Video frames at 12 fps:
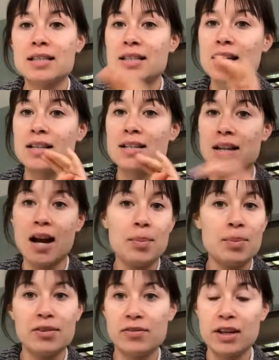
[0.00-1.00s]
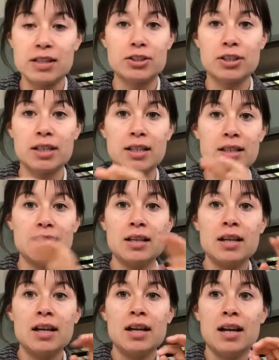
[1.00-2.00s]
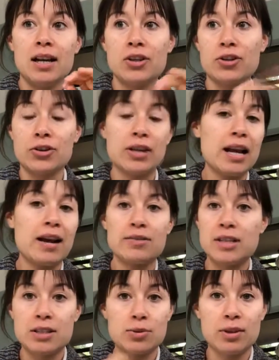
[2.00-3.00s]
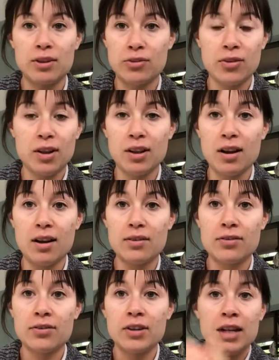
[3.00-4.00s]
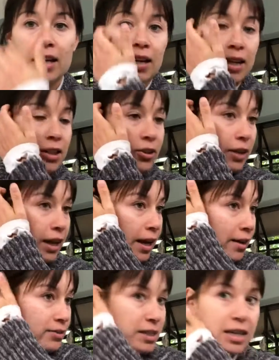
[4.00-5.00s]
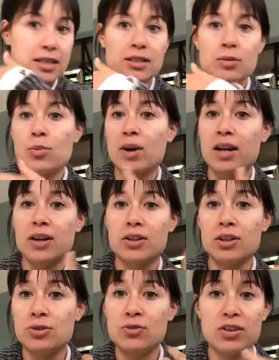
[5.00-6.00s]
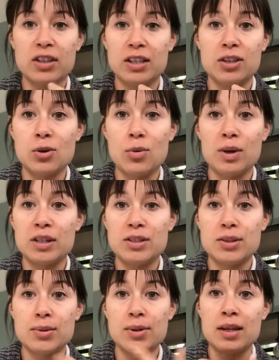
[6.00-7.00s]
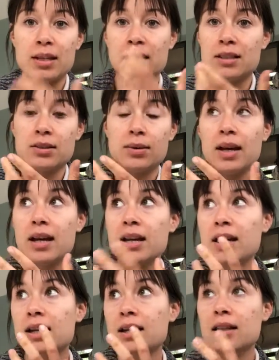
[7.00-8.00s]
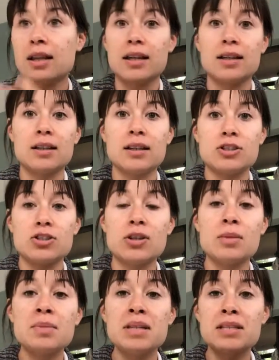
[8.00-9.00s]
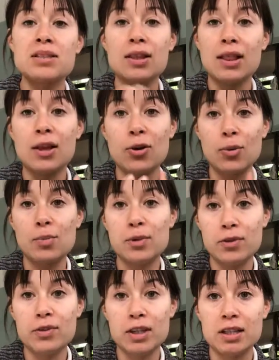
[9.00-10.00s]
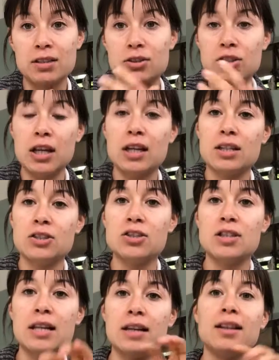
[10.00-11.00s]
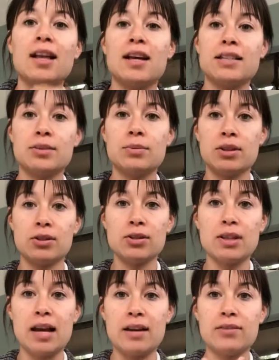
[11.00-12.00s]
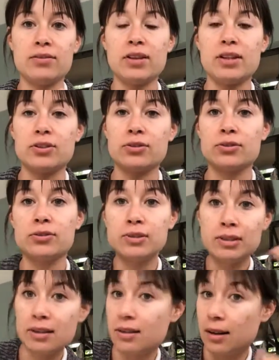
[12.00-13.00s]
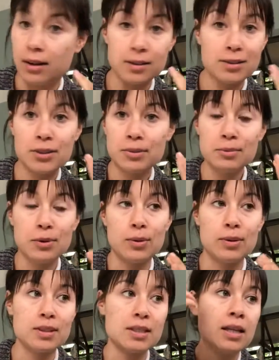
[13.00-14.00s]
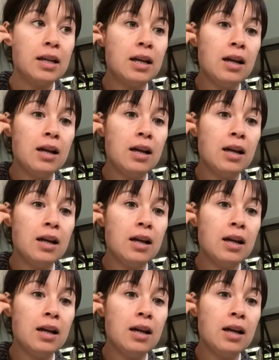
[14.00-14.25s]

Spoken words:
is not perfection. You're going to have days where you fall off. You're going to have days where you feel like you don't want to do it, and that's okay. Like, it should be slow moving change that aligns with your life and your long-term goals,